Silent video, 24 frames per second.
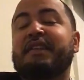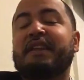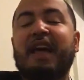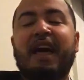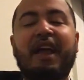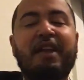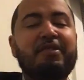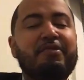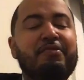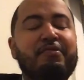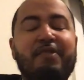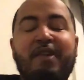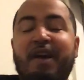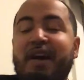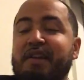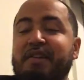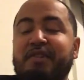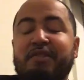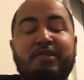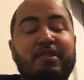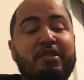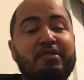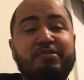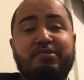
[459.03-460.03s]
and I don't want
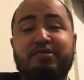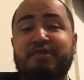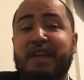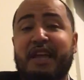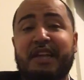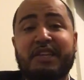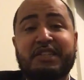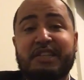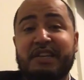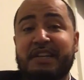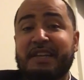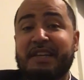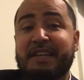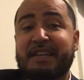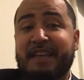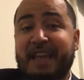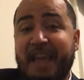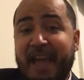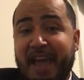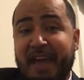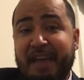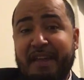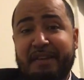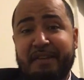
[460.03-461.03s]
to go through that shit
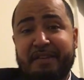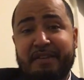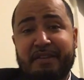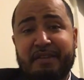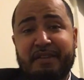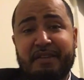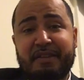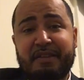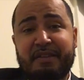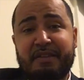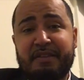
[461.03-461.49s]
again.